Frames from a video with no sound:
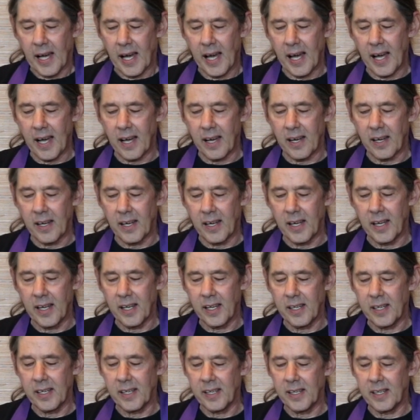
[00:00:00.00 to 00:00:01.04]
Out
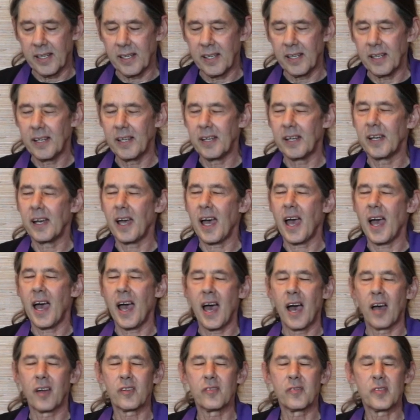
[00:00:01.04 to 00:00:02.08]

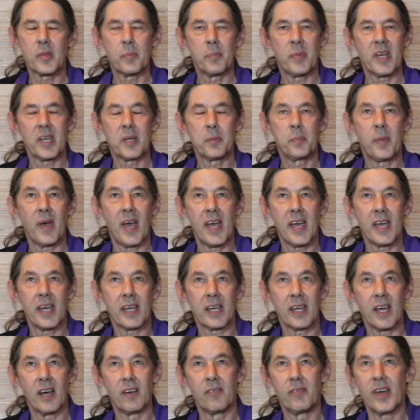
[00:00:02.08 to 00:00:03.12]
of the Big
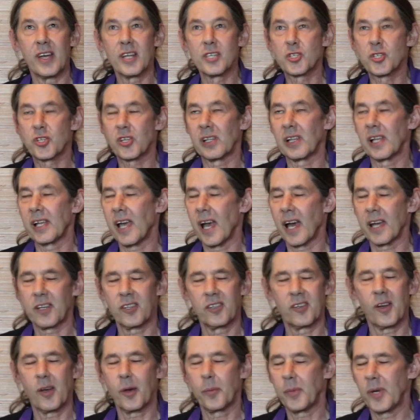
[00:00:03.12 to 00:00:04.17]
Bang, eventually, I
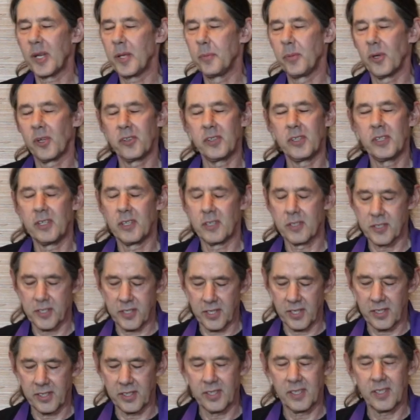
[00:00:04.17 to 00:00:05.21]
don't know how many billion years
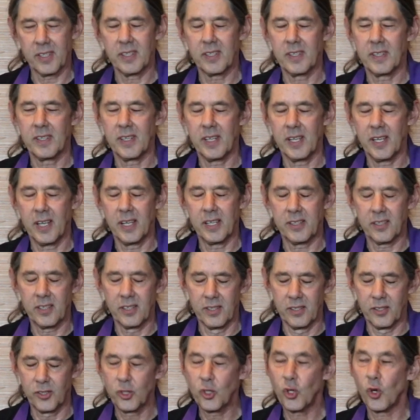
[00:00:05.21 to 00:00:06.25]
it
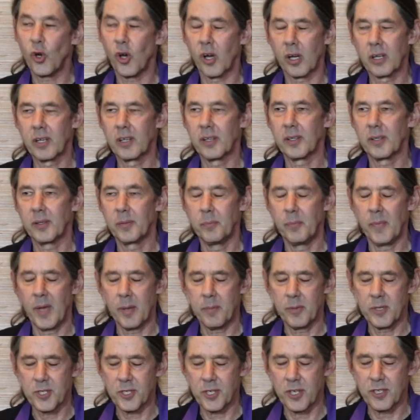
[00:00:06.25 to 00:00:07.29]
took.
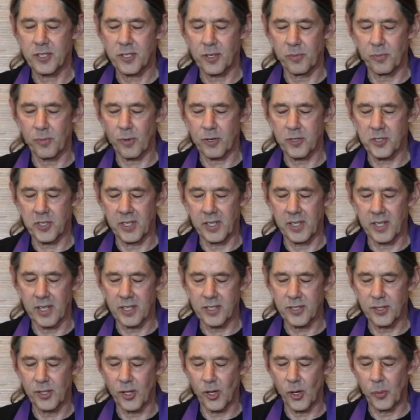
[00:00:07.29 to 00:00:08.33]
Maybe Shishin Roshi
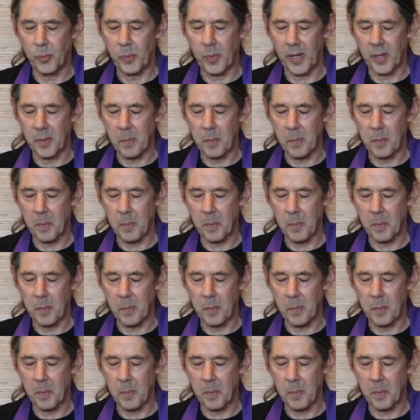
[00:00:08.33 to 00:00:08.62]
does know,